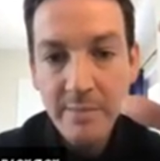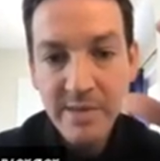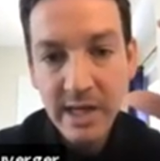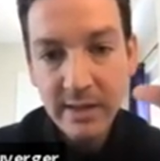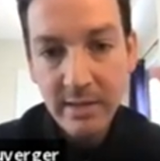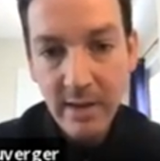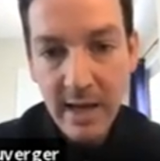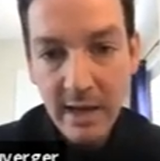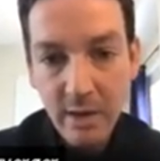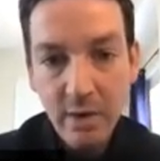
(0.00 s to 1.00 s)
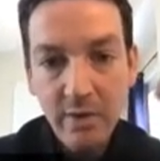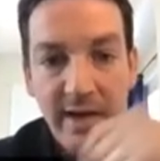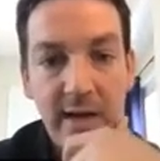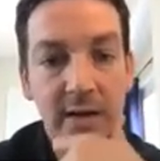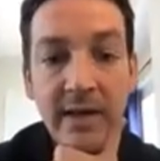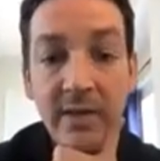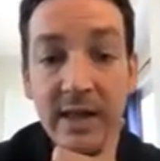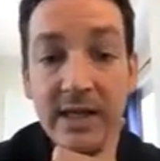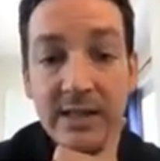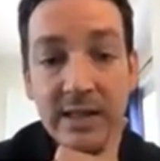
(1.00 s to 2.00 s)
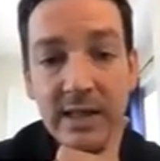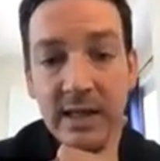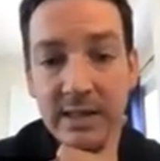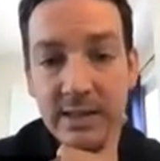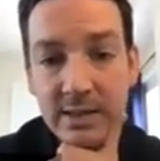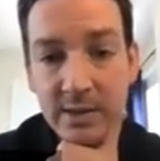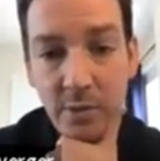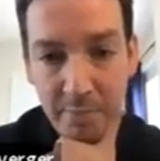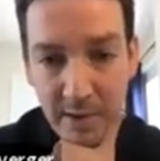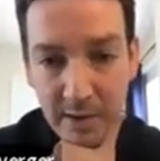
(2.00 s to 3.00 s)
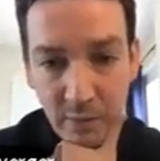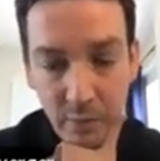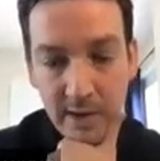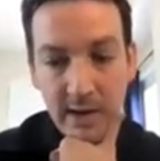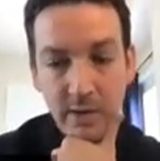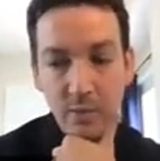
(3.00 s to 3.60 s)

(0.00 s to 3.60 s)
object at the high level. And this is the part where